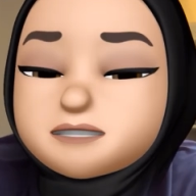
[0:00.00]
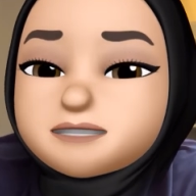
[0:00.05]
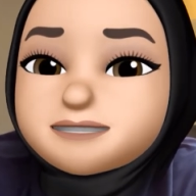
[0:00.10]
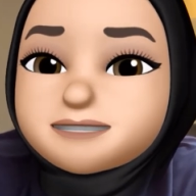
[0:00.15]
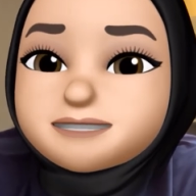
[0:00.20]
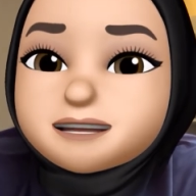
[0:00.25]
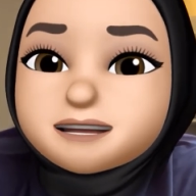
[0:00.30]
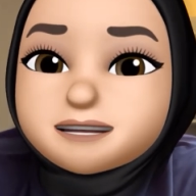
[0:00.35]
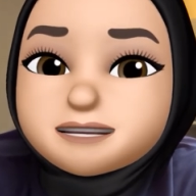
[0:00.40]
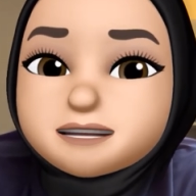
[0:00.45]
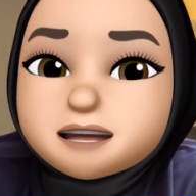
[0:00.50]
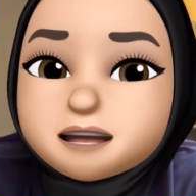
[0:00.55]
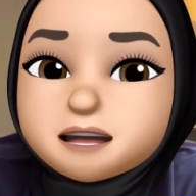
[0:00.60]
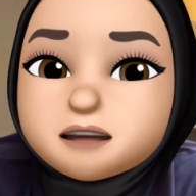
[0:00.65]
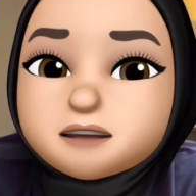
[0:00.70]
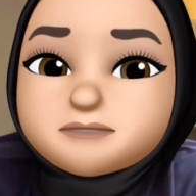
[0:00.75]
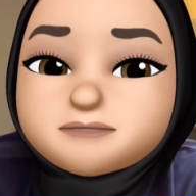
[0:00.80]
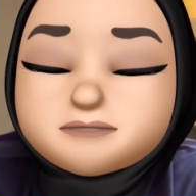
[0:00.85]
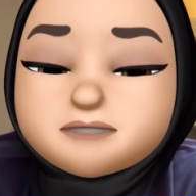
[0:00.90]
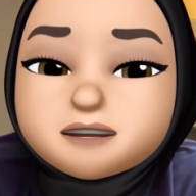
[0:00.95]
They take
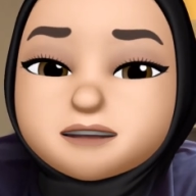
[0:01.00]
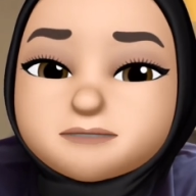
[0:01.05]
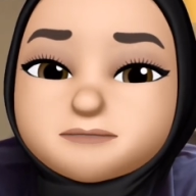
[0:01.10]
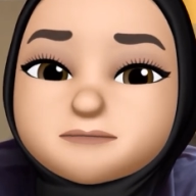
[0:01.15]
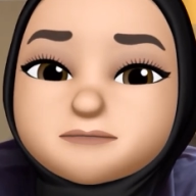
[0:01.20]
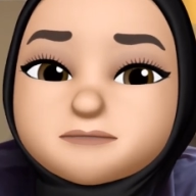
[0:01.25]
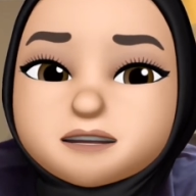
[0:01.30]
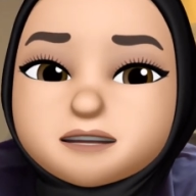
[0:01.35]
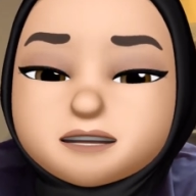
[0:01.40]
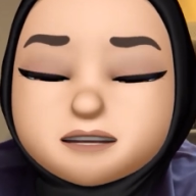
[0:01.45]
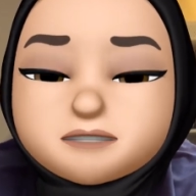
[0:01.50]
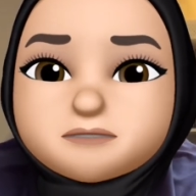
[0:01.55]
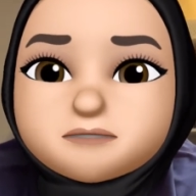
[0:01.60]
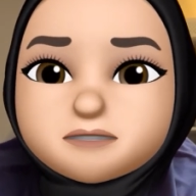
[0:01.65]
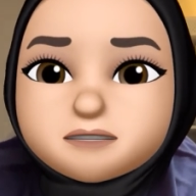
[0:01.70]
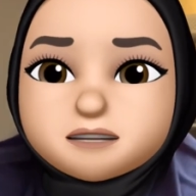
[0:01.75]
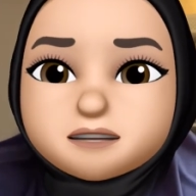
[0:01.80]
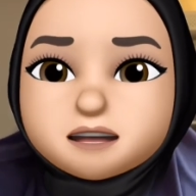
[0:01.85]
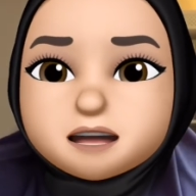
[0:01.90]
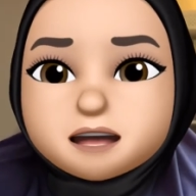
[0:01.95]
care of him. He
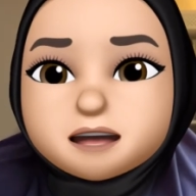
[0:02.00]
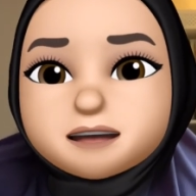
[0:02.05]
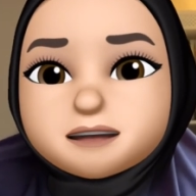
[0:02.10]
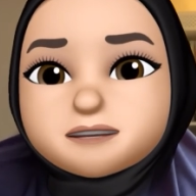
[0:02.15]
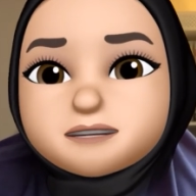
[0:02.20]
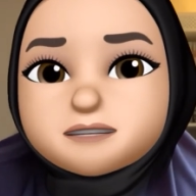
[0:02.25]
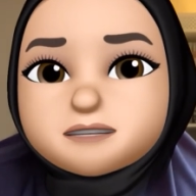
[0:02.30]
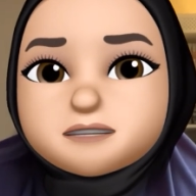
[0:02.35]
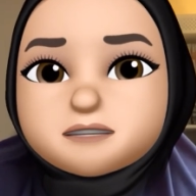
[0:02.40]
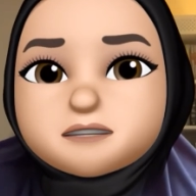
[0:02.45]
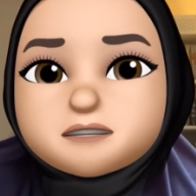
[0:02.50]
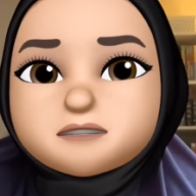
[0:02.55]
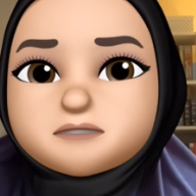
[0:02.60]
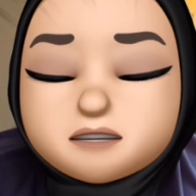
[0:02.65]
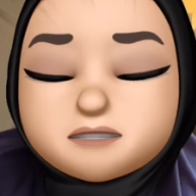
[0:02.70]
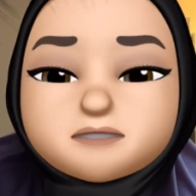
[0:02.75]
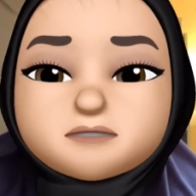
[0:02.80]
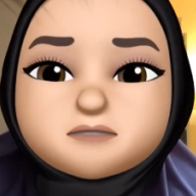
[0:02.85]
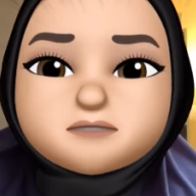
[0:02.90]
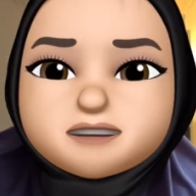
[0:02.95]
was like,
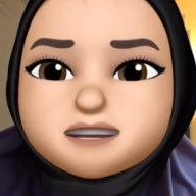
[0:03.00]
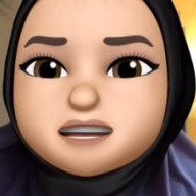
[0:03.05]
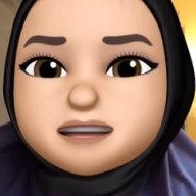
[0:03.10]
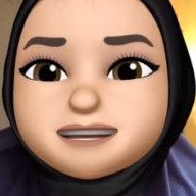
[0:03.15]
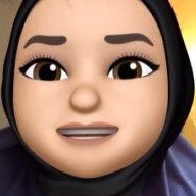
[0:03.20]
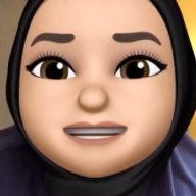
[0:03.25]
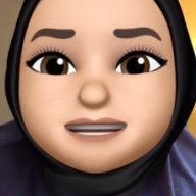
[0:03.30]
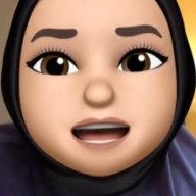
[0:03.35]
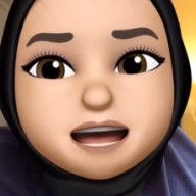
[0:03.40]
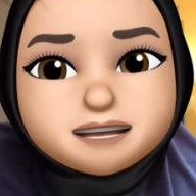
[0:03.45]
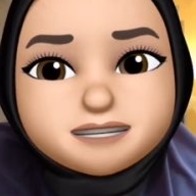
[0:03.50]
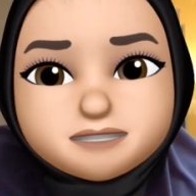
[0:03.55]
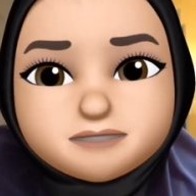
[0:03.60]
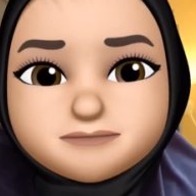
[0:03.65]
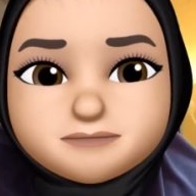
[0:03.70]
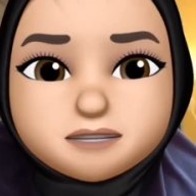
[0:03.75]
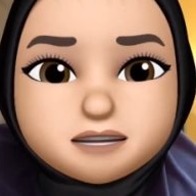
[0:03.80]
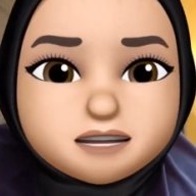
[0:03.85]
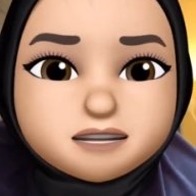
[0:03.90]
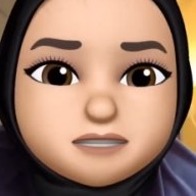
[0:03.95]
the witch
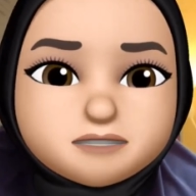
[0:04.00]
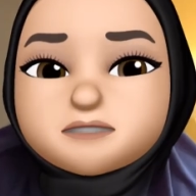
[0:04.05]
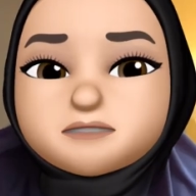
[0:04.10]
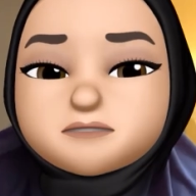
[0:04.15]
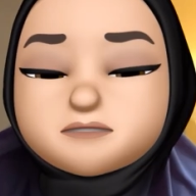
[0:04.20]
attacked me.